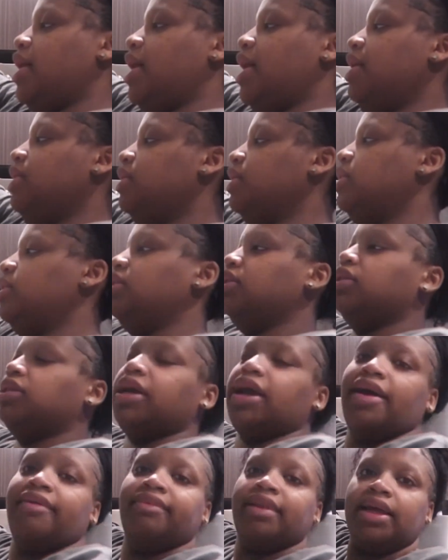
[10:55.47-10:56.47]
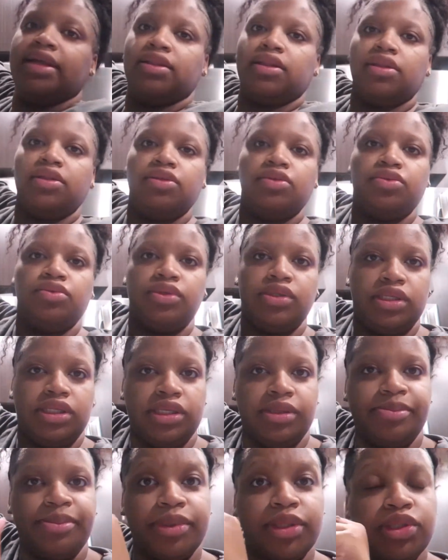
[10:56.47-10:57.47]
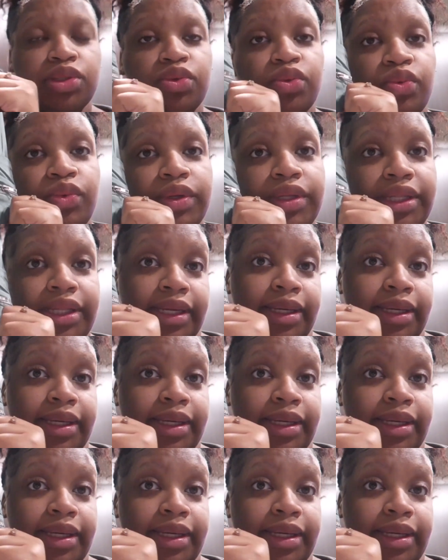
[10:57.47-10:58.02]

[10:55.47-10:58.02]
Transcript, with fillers: I got these. They have like the little zippers on